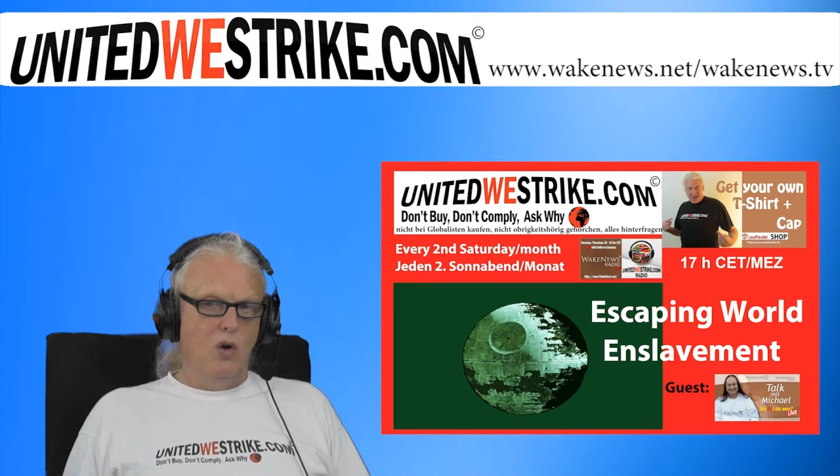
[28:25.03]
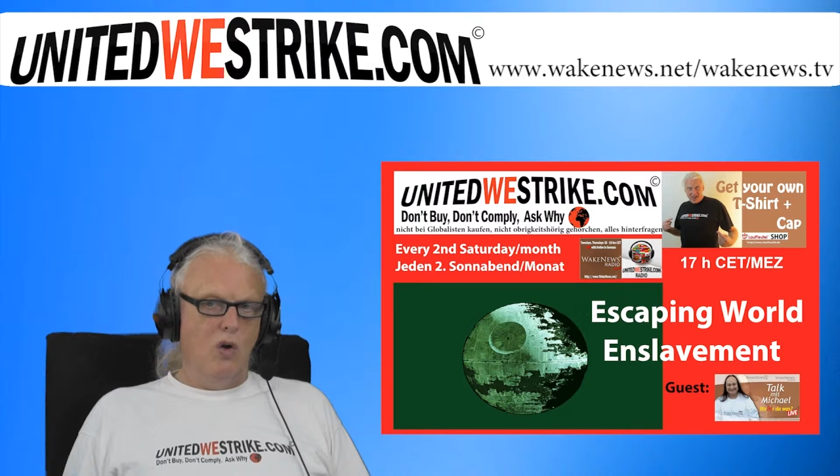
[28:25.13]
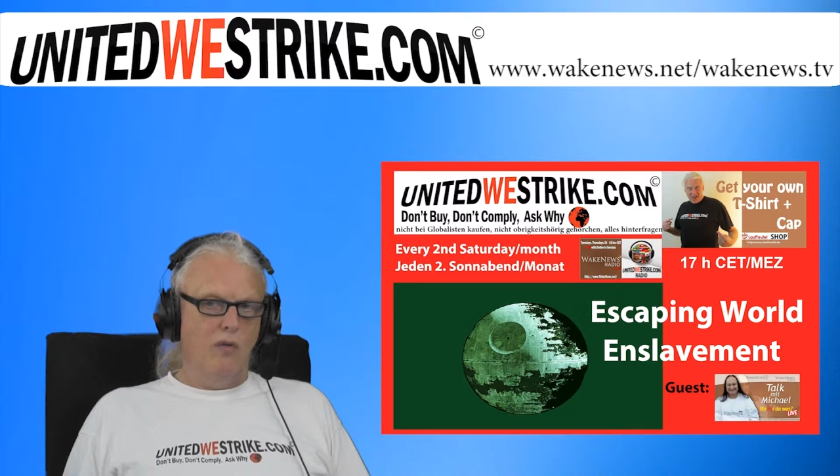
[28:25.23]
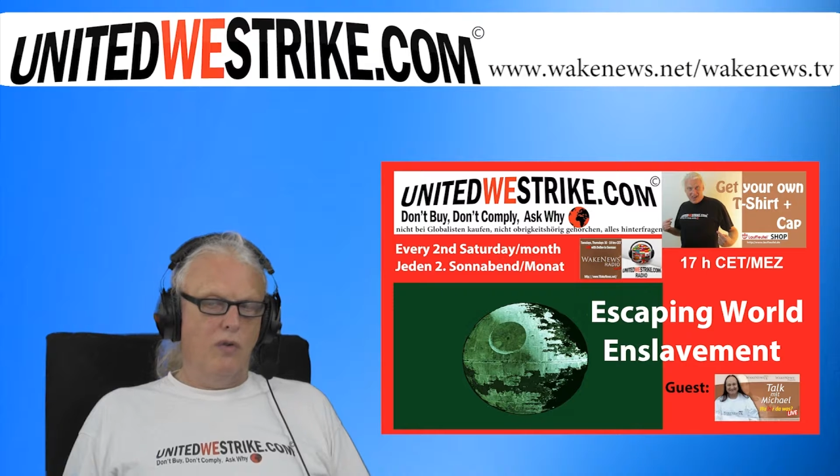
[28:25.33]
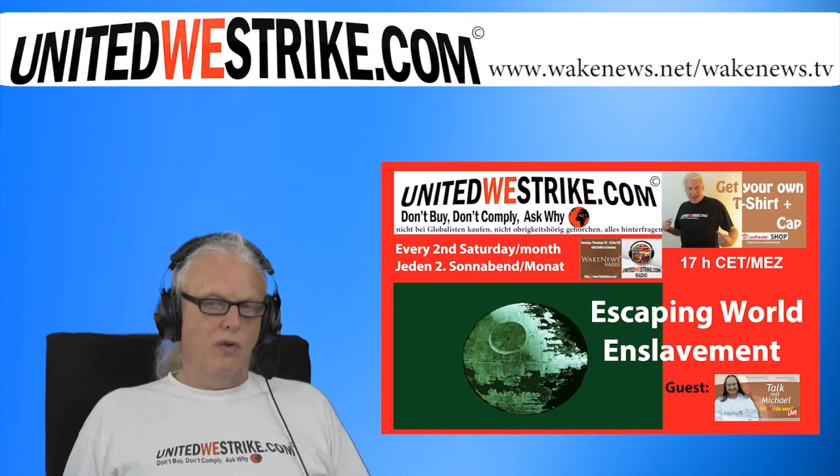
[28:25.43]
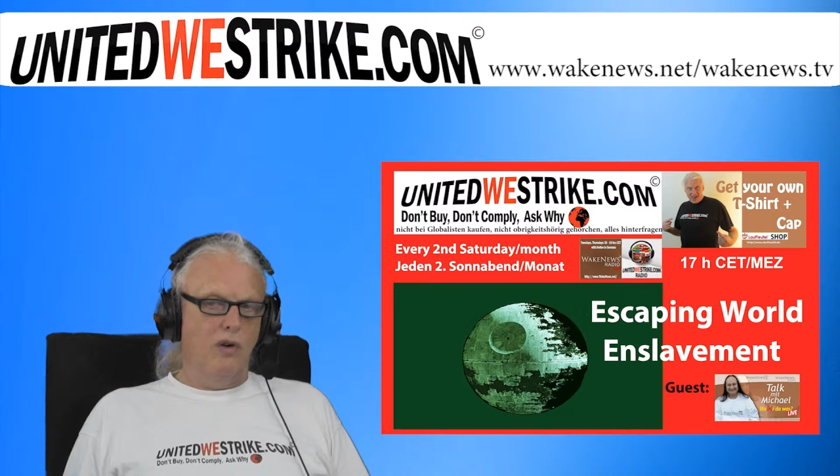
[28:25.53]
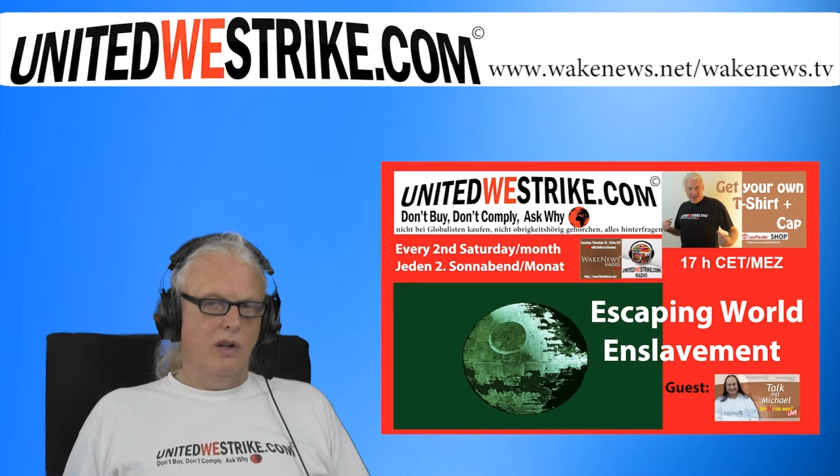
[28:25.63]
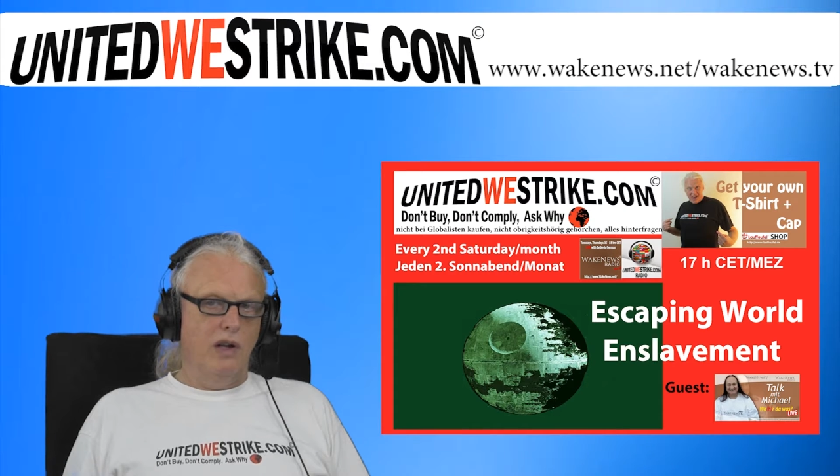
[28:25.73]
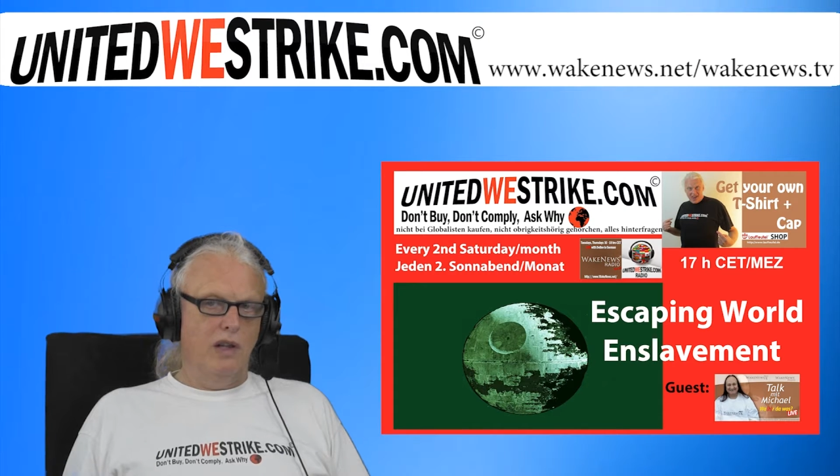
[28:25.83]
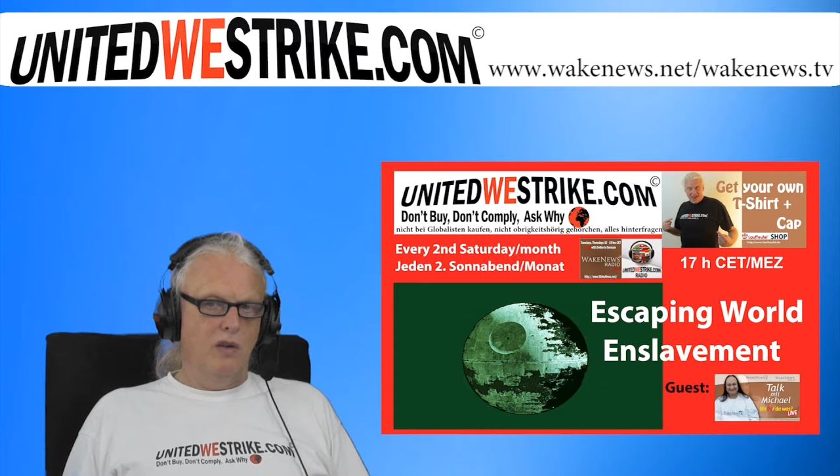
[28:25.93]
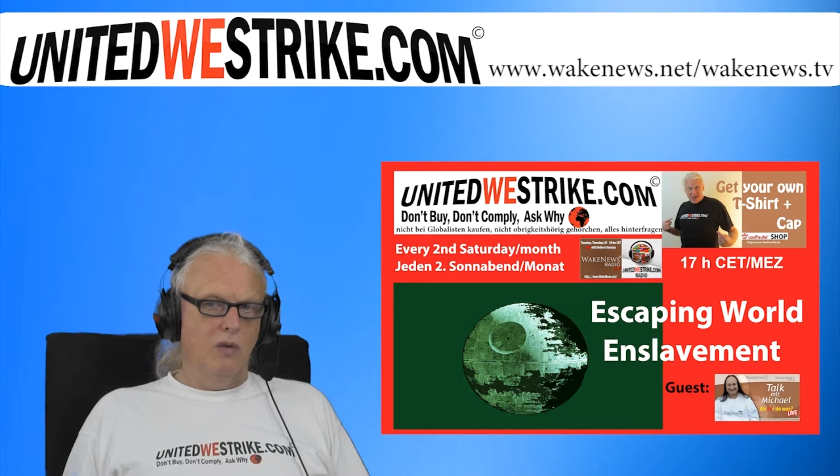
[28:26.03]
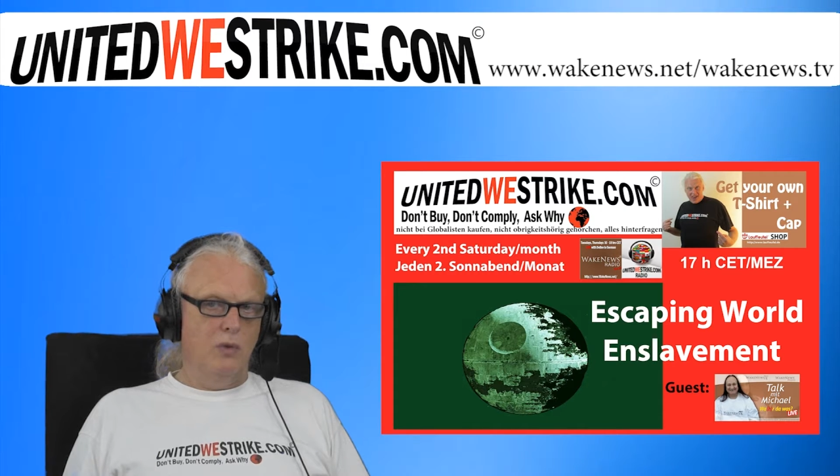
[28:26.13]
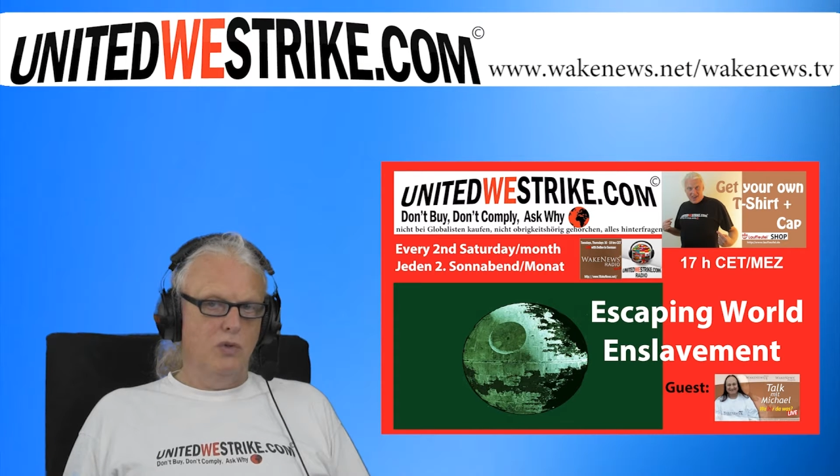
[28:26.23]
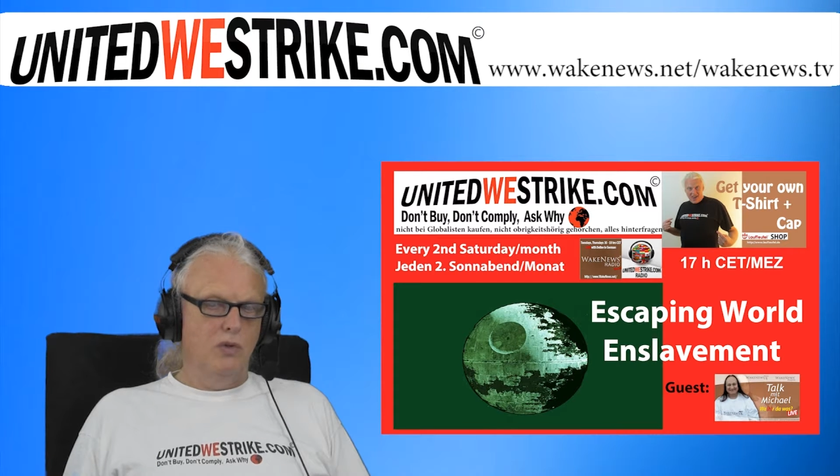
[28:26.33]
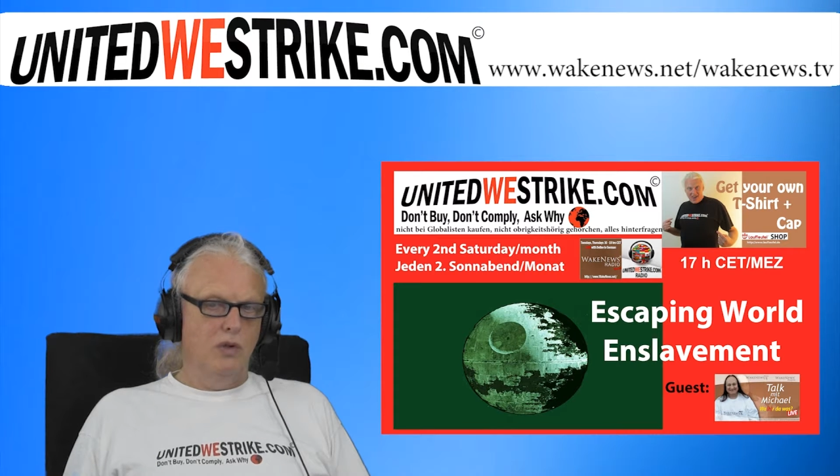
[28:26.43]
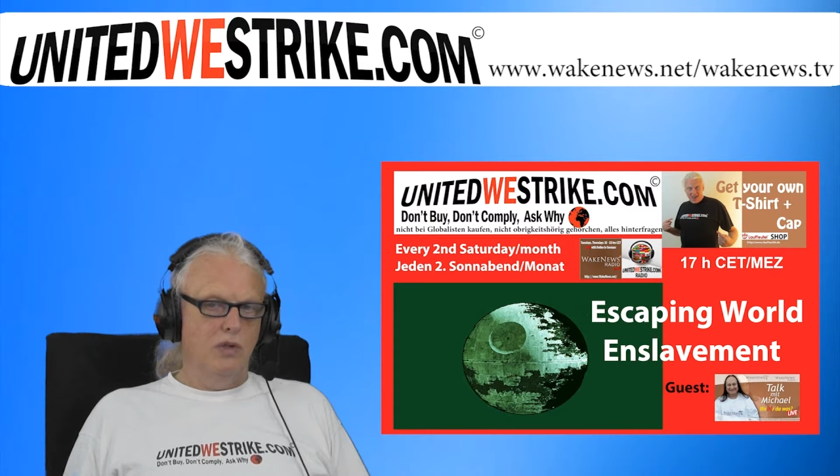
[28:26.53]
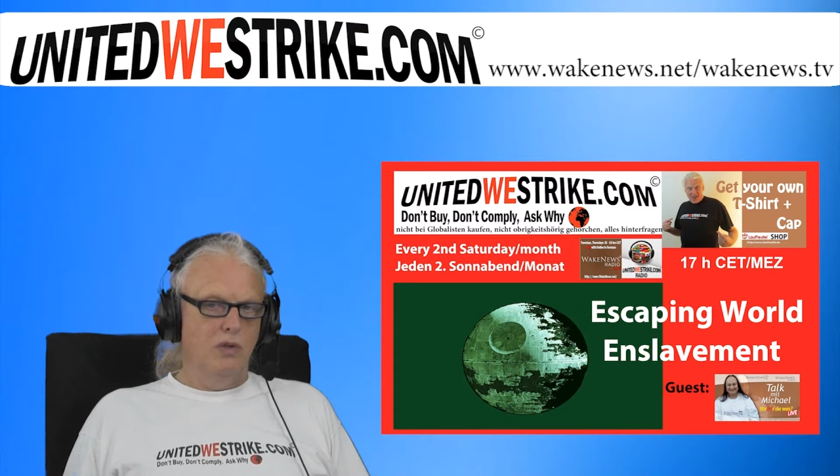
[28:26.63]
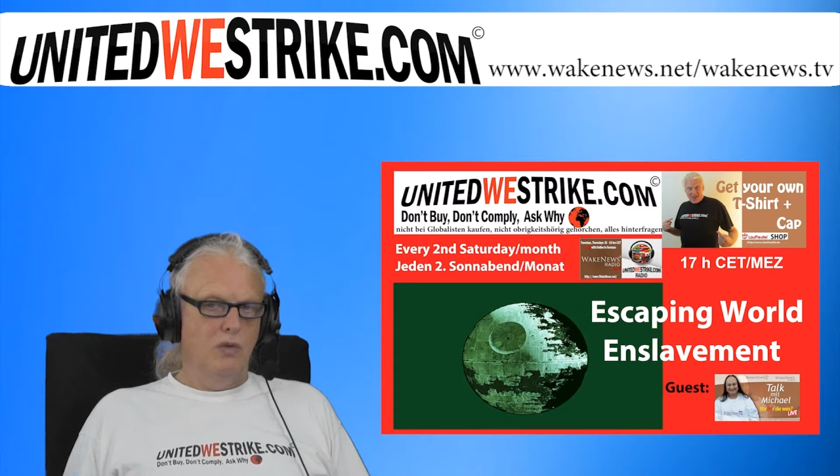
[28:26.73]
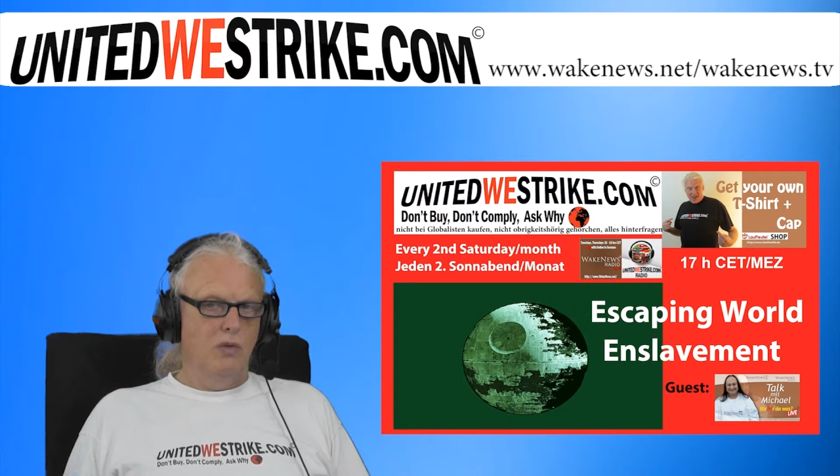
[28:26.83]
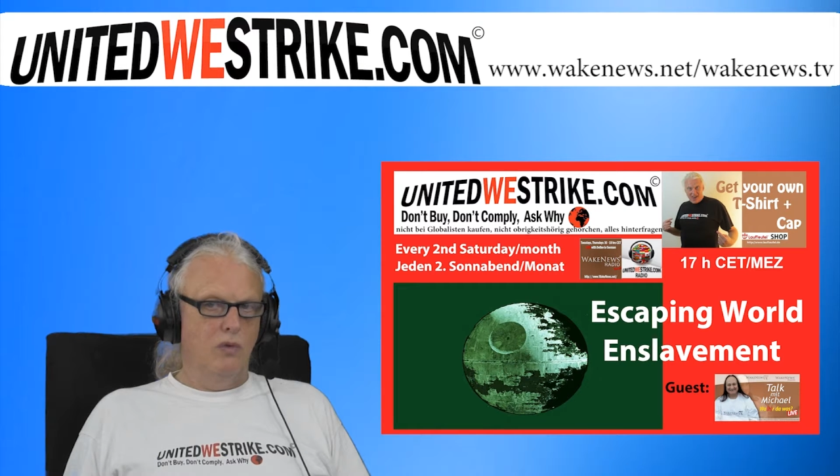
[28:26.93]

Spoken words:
offer any opportunity